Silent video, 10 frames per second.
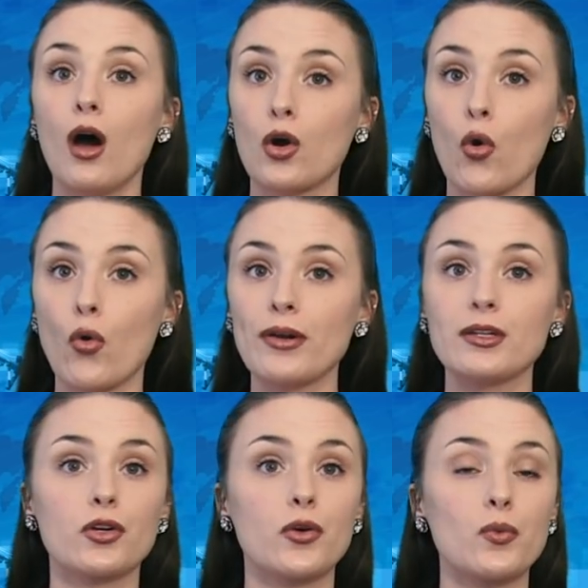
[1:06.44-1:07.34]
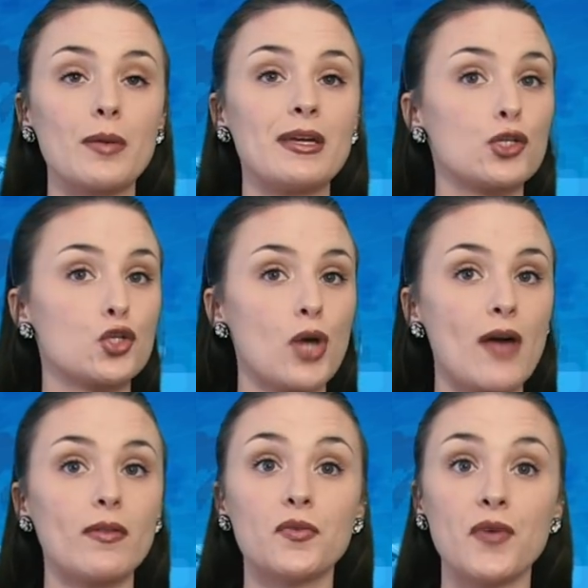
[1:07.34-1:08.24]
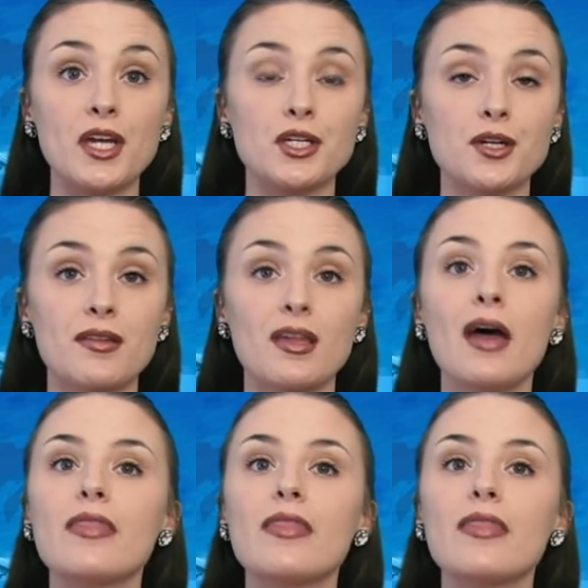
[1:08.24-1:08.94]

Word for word: According to Caribbean Travel Adventures,